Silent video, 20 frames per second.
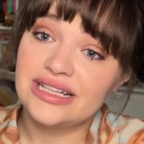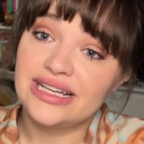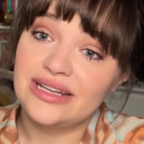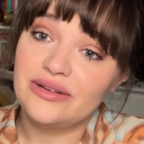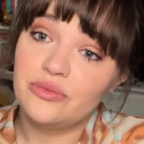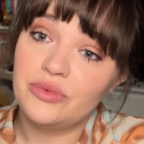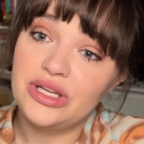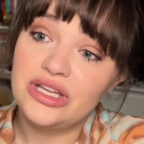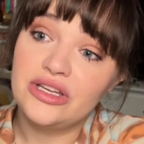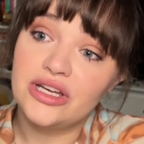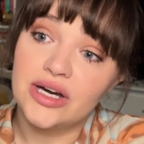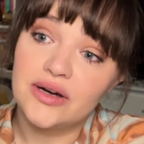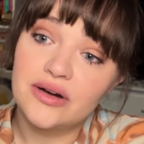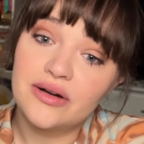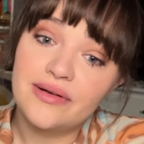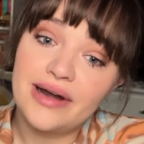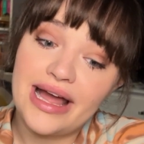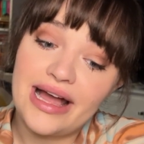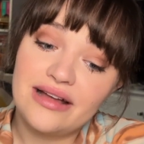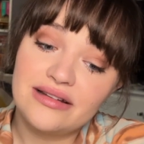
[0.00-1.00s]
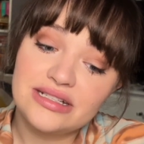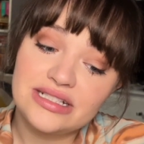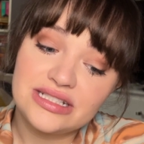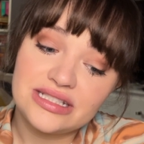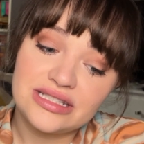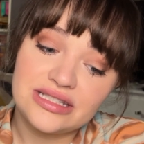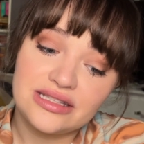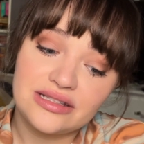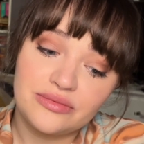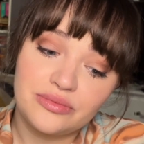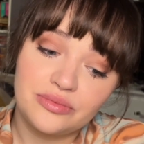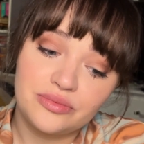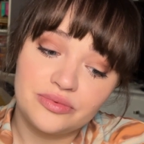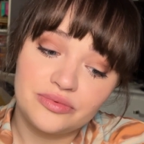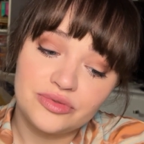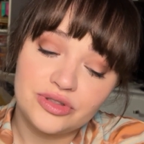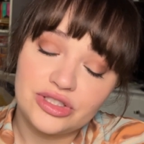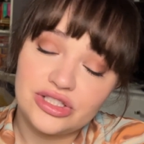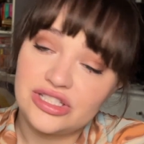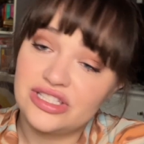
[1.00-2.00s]
and we go around the
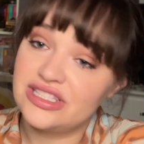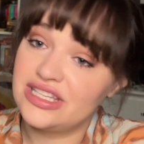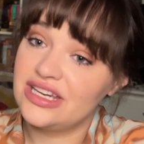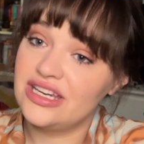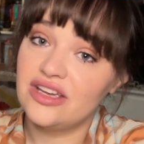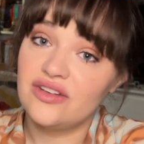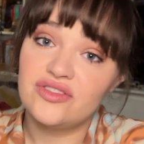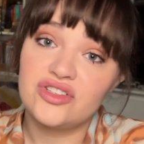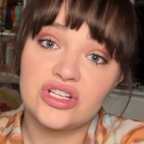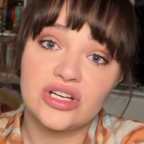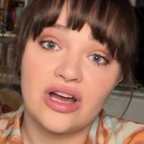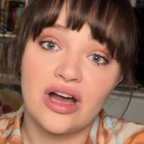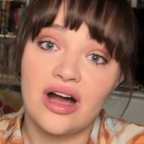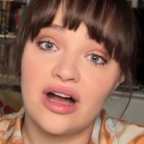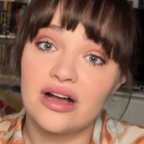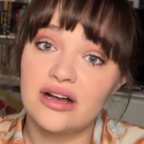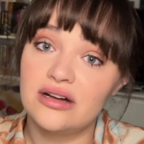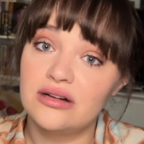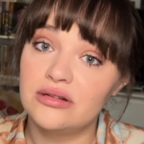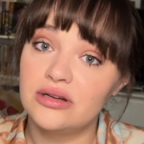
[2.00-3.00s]
city of Chicago,